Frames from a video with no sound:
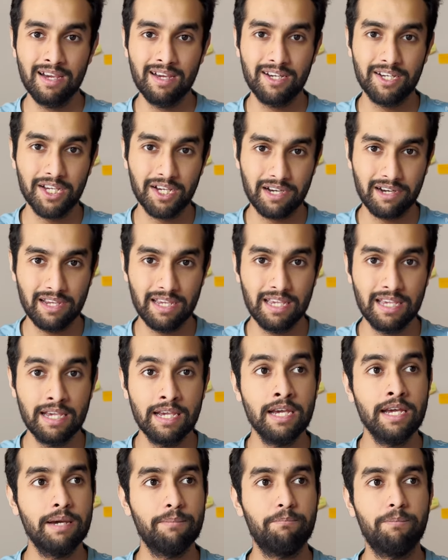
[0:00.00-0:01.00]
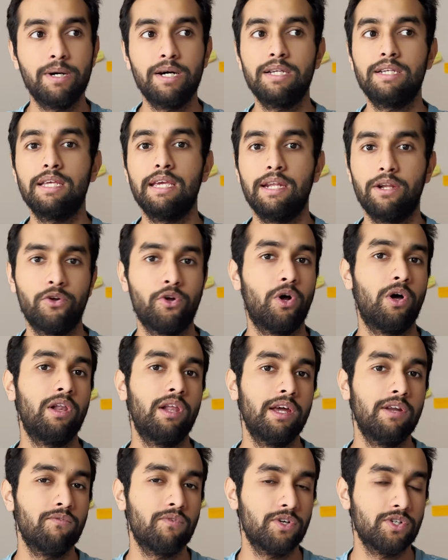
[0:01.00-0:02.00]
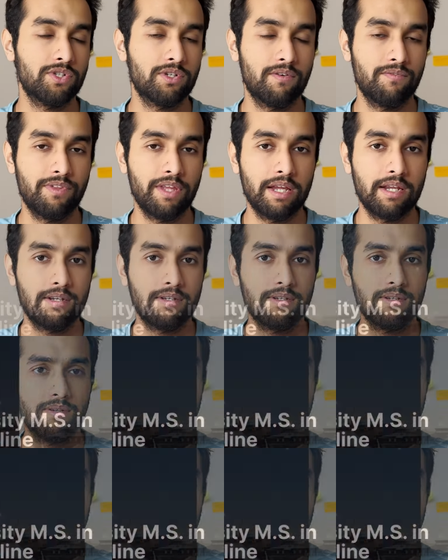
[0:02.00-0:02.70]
degree, but in an online version of that,